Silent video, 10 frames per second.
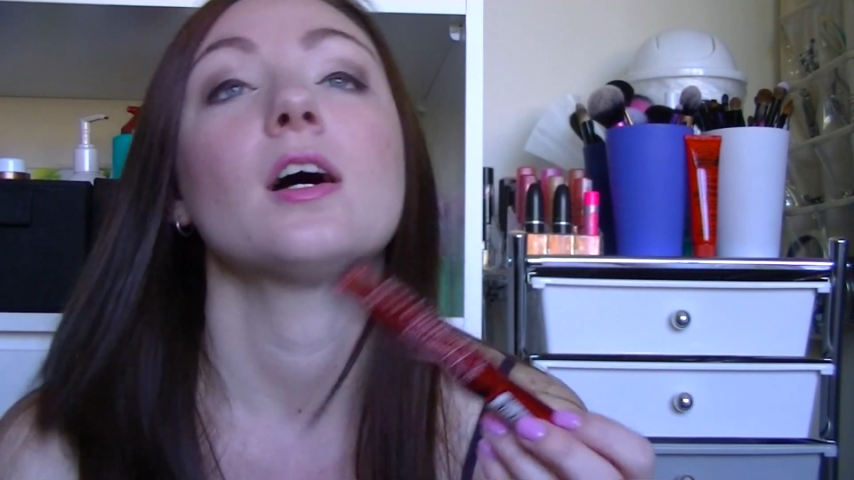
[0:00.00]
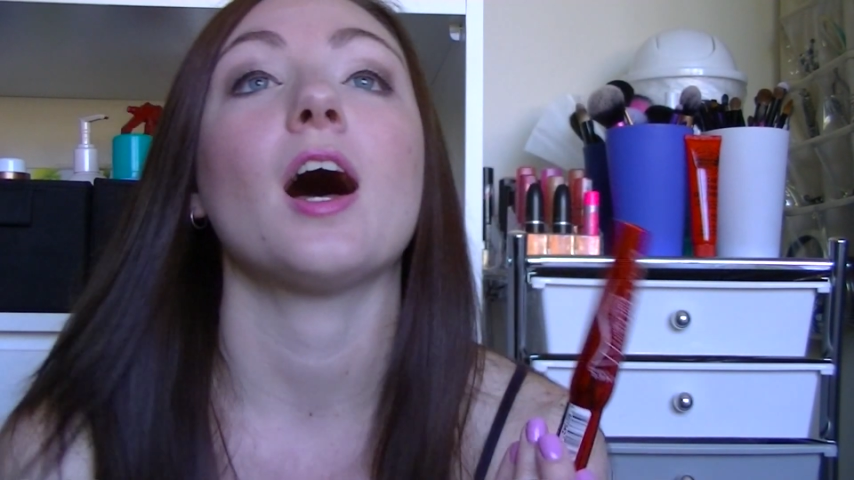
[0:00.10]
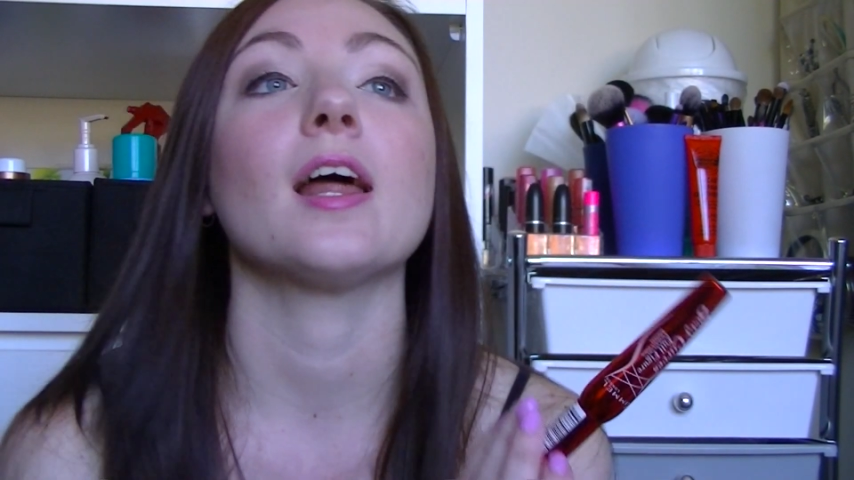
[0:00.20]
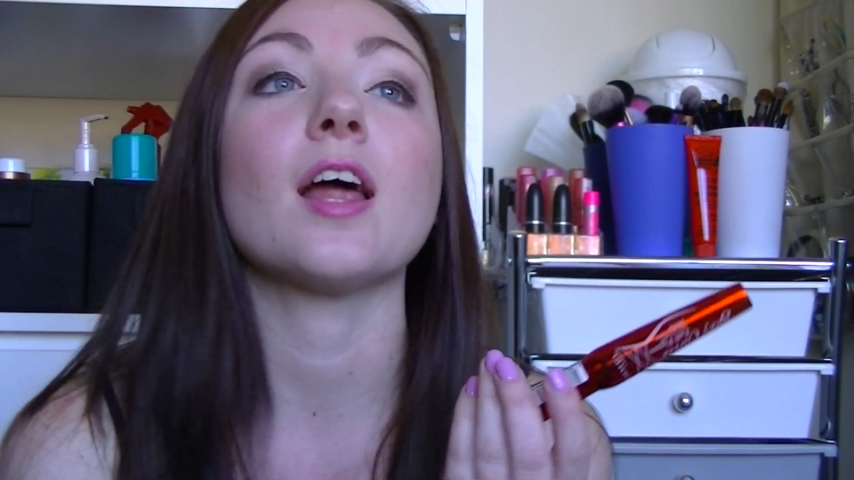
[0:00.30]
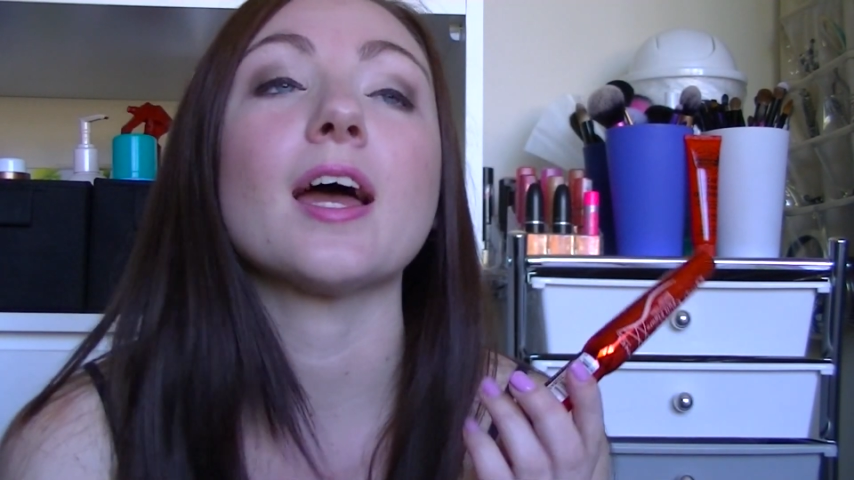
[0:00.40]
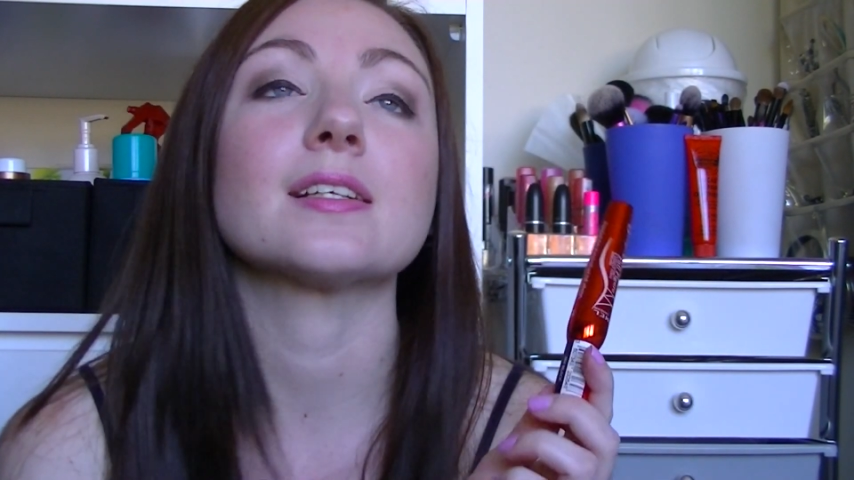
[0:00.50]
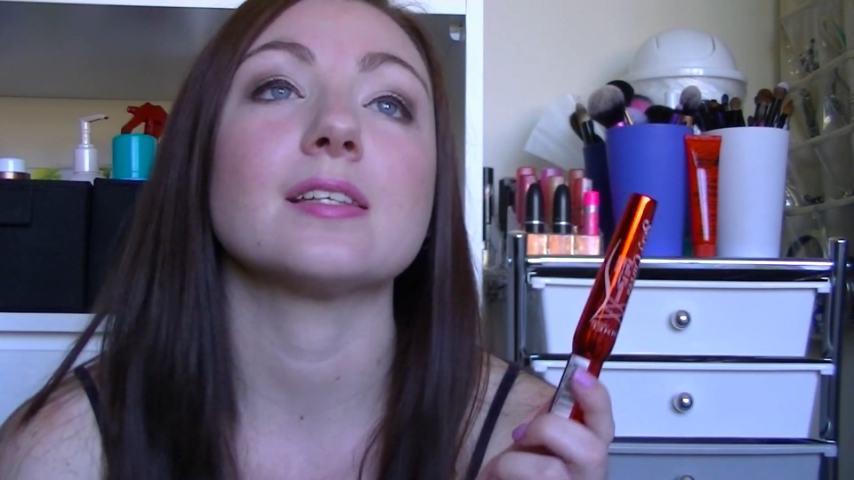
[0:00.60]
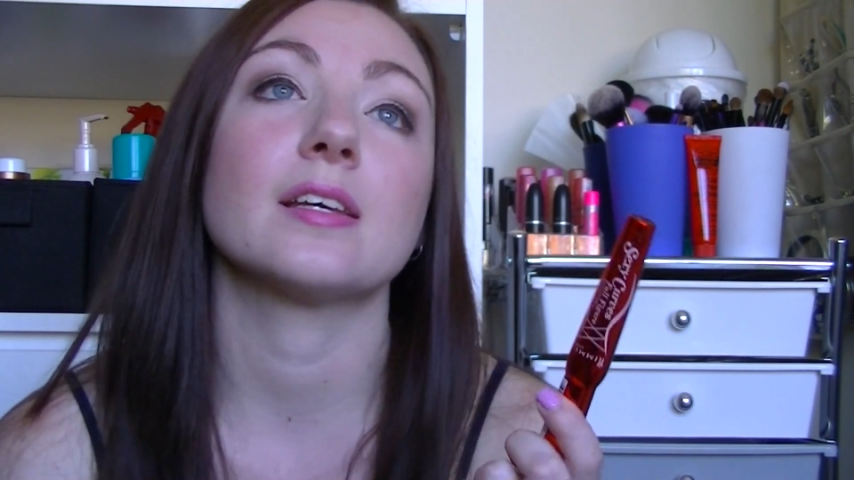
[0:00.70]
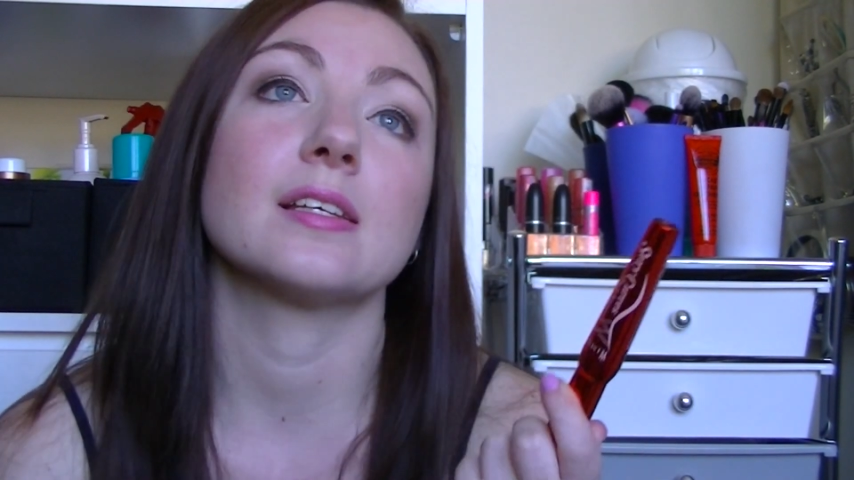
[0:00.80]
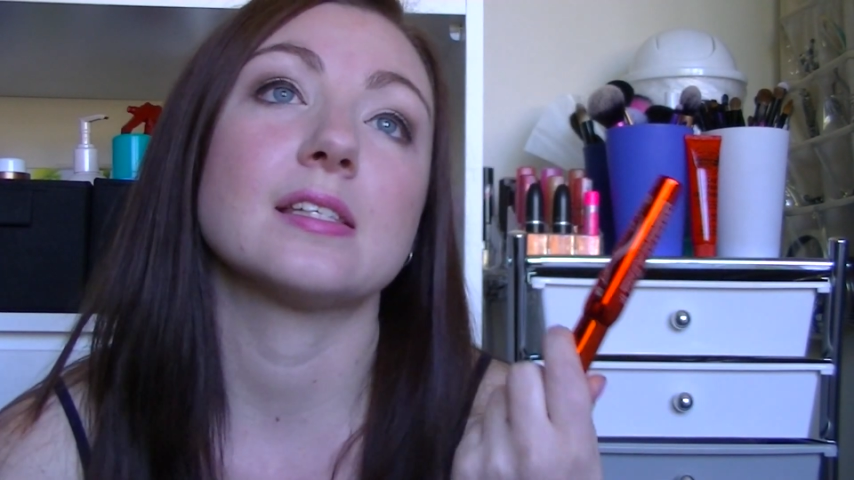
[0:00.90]
I liked
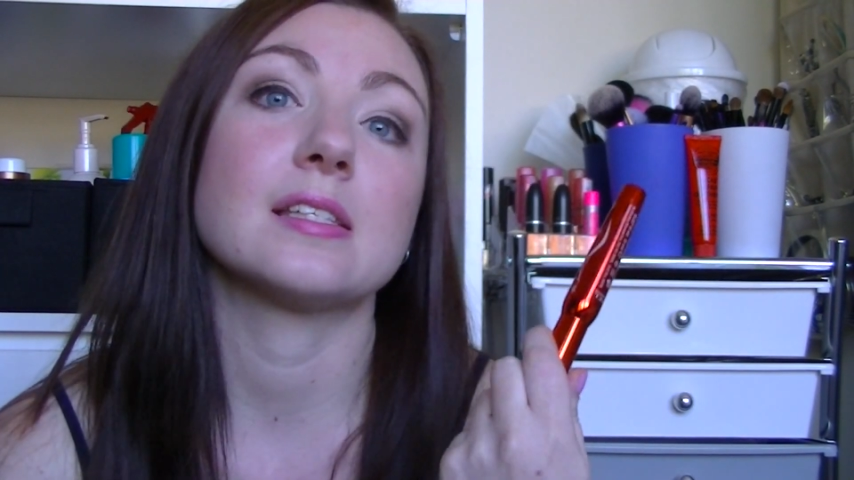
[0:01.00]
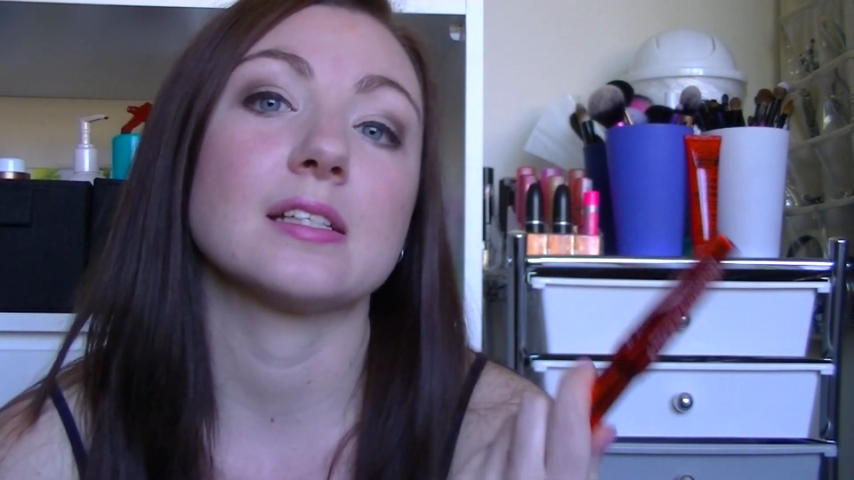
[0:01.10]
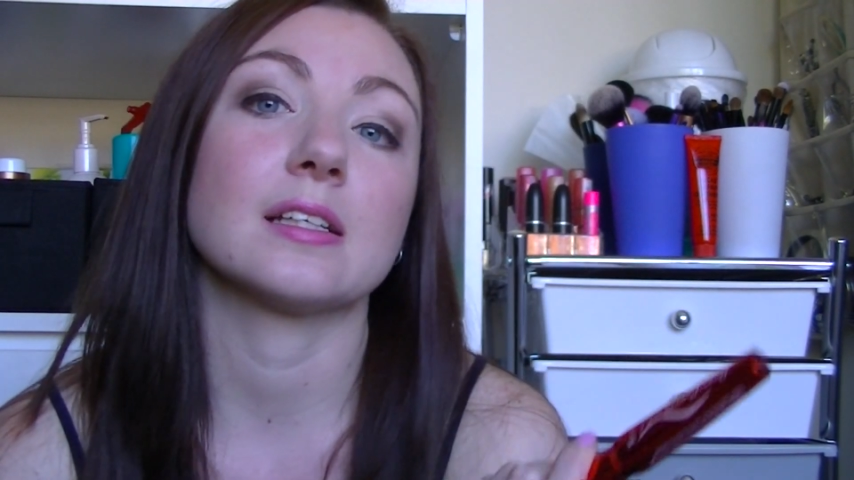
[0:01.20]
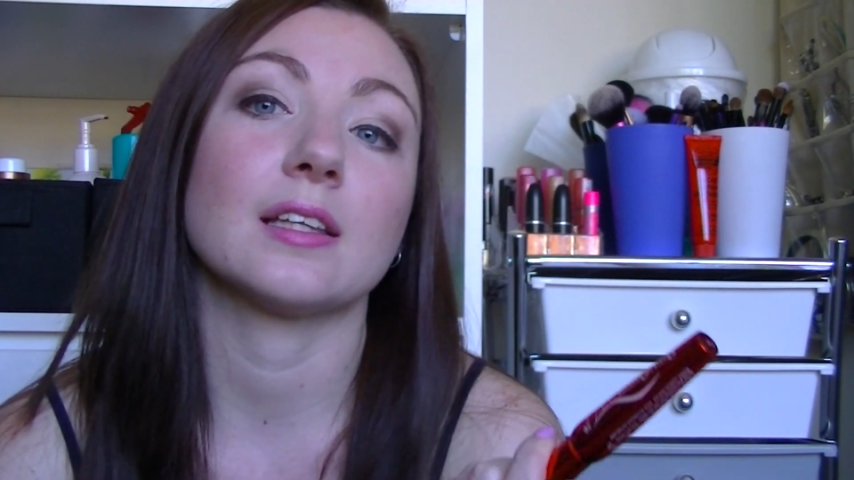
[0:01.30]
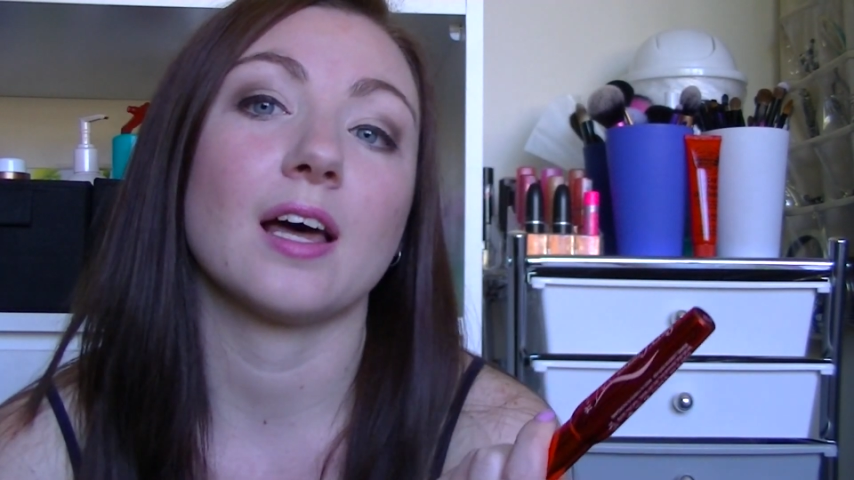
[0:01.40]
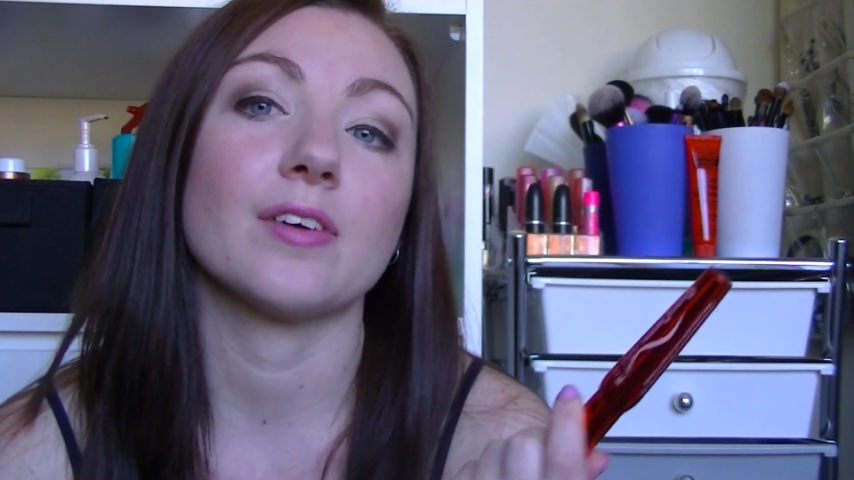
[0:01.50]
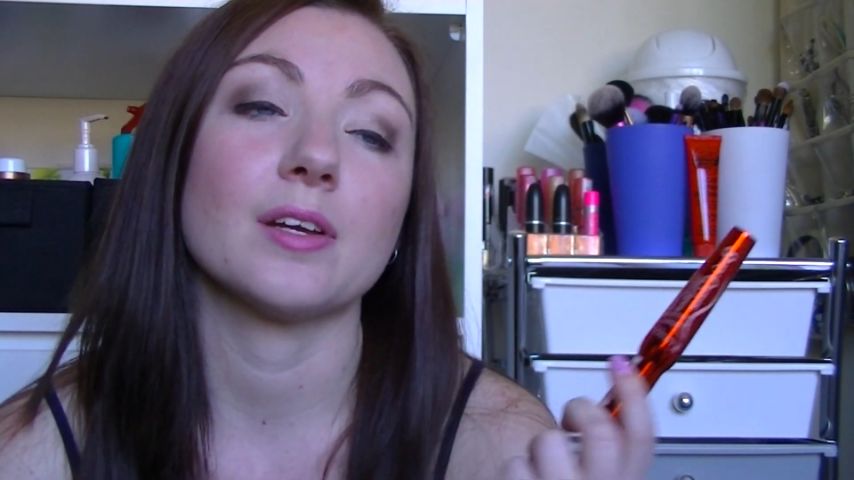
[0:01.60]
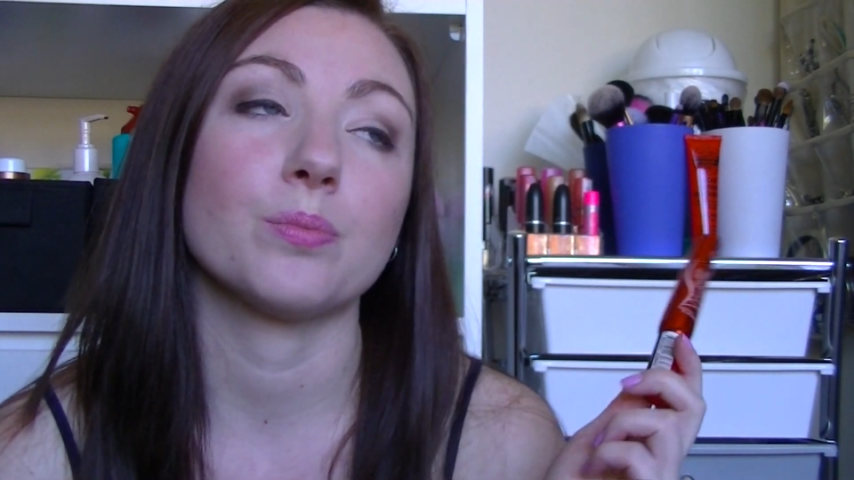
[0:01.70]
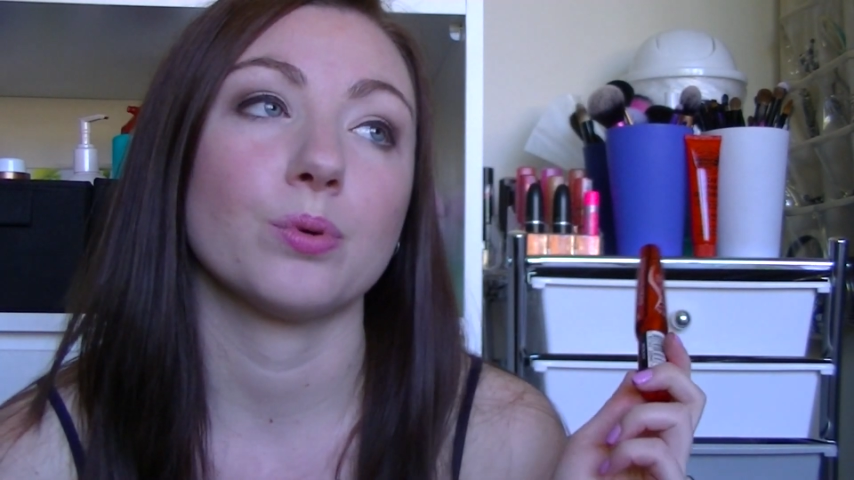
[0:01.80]
this, didn't love it,